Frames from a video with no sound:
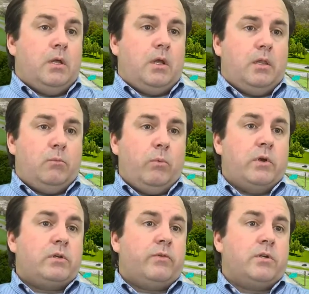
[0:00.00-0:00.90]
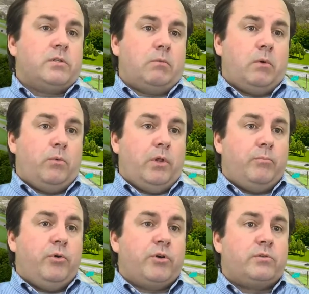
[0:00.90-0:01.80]
And then we want diversity. We really
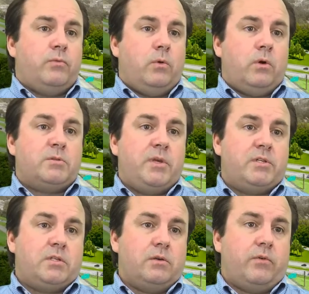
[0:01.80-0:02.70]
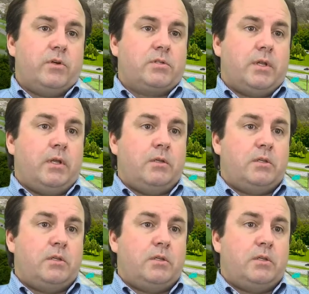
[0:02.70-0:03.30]
push for species diversity